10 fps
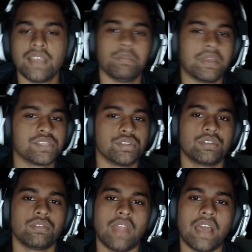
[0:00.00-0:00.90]
make sure
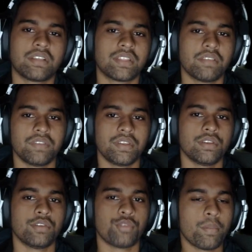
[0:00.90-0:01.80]
to like the
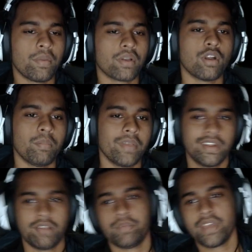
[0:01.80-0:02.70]
video, drop a comment,
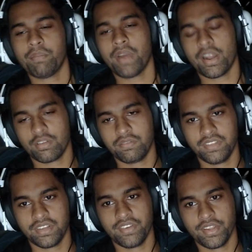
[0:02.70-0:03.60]
and be a part of
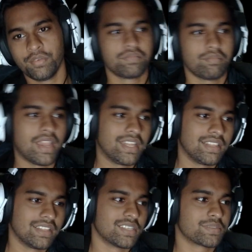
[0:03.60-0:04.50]
the crew by hitting
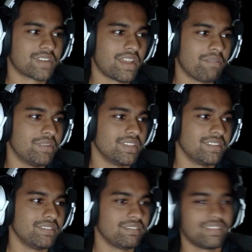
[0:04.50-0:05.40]
the subscribe button.